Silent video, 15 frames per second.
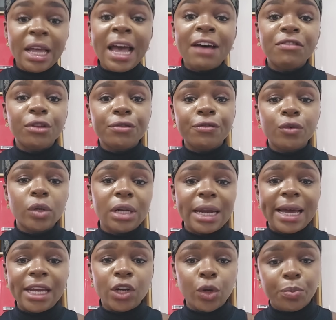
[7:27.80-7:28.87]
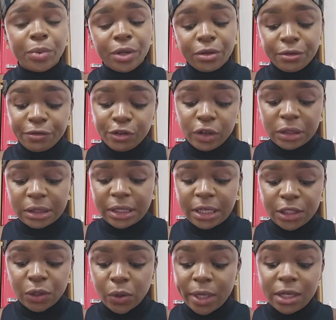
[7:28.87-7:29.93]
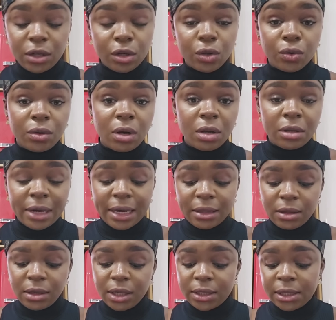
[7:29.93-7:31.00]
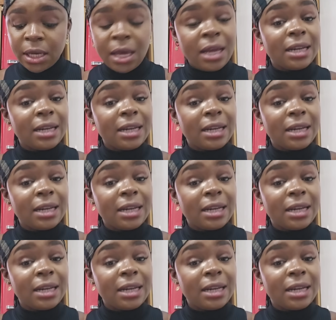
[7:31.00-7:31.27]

have the full lineup in the first day, so I didn't know the other athletes.